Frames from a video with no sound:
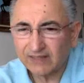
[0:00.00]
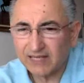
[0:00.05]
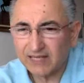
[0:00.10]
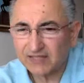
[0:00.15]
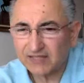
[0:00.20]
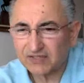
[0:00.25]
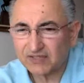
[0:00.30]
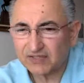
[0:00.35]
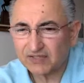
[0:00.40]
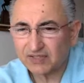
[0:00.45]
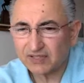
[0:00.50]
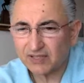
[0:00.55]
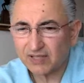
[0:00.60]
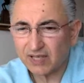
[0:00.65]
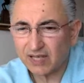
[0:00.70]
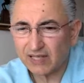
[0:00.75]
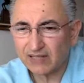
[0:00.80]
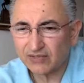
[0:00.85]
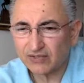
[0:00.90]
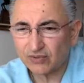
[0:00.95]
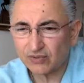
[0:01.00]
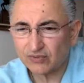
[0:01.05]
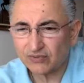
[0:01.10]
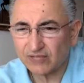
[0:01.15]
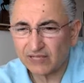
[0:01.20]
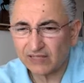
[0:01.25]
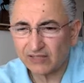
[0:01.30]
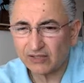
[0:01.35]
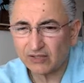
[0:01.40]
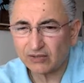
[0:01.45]
yes, so
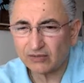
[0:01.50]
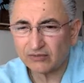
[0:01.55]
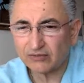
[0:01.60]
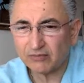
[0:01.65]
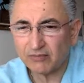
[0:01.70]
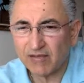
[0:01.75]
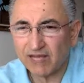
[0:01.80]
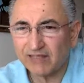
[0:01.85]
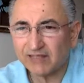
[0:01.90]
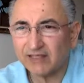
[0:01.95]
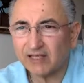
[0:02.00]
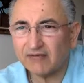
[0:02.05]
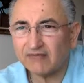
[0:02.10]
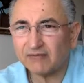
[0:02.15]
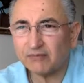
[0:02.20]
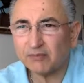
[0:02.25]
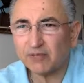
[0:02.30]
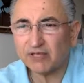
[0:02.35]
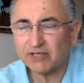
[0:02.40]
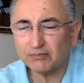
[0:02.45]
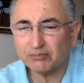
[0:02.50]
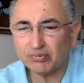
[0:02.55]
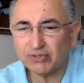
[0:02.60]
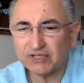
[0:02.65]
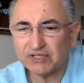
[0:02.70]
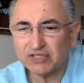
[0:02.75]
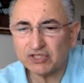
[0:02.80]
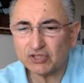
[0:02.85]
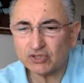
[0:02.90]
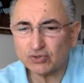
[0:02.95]
thank you reminding everybody,
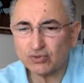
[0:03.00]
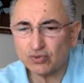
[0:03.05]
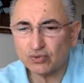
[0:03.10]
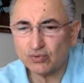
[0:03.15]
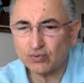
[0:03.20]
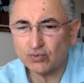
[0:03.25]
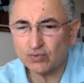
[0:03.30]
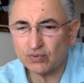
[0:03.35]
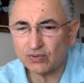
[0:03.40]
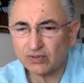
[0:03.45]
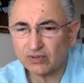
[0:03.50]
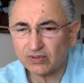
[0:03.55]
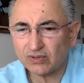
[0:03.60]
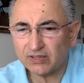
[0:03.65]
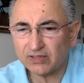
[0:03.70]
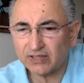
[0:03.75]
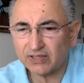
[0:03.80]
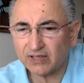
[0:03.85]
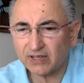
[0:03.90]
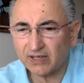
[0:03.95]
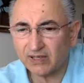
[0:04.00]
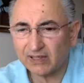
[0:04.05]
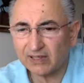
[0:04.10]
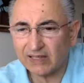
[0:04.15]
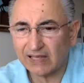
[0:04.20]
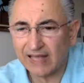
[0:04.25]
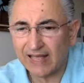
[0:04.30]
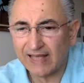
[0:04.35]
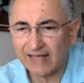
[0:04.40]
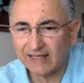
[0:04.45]
please do click
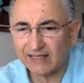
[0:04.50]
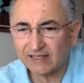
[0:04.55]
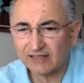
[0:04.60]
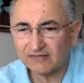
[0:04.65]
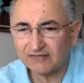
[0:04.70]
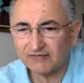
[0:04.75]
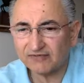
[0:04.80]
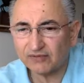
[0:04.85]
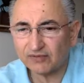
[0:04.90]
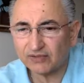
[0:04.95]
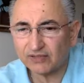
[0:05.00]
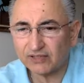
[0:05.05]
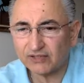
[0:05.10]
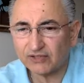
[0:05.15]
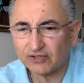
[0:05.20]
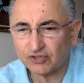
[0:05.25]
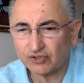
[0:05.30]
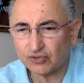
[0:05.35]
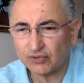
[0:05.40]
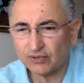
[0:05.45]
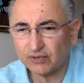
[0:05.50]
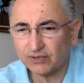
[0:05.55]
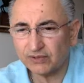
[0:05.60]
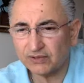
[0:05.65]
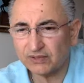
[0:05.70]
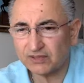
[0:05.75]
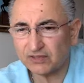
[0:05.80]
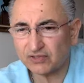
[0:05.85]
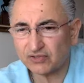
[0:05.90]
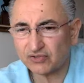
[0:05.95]
on like if you're enjoying
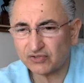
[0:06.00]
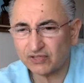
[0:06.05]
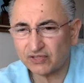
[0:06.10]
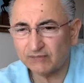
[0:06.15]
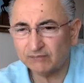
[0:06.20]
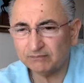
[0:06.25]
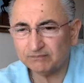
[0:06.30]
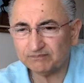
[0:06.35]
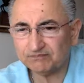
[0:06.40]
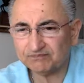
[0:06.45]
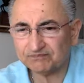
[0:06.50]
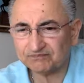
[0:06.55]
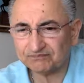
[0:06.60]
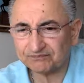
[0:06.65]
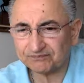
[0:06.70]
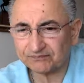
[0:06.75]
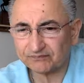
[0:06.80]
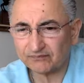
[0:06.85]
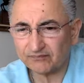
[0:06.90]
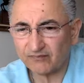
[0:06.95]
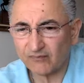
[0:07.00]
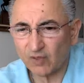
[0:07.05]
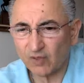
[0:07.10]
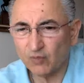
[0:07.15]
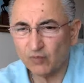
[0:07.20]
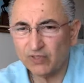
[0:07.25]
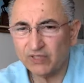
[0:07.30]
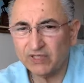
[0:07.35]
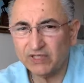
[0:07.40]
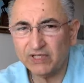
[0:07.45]
this stream.
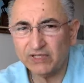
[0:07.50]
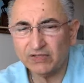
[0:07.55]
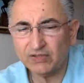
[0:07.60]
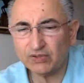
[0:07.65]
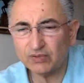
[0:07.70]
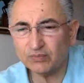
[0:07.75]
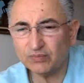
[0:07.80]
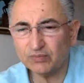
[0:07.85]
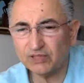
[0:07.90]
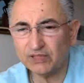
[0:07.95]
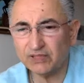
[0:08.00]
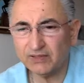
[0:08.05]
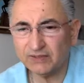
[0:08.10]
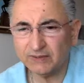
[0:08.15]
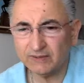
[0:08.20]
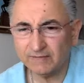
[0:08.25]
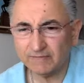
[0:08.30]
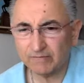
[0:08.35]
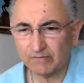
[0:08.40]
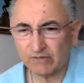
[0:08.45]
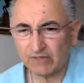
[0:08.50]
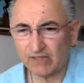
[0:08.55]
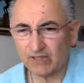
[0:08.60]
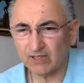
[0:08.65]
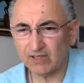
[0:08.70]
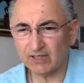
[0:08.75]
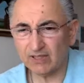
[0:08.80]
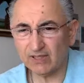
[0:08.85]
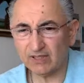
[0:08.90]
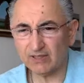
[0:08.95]
We need to be
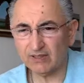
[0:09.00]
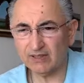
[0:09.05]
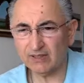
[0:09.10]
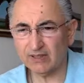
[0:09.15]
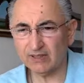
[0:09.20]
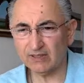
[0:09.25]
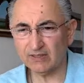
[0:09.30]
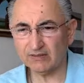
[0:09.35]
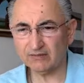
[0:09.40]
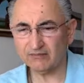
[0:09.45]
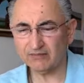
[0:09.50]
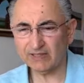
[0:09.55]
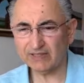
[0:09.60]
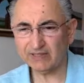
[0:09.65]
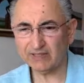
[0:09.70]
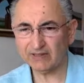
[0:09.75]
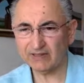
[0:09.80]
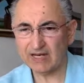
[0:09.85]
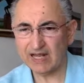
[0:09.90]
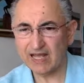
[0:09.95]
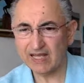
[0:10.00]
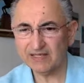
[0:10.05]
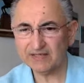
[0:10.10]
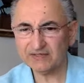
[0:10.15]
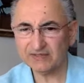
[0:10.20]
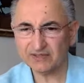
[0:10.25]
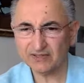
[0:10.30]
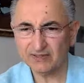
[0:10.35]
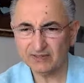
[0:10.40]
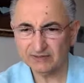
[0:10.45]
uh,
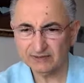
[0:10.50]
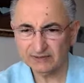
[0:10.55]
recognized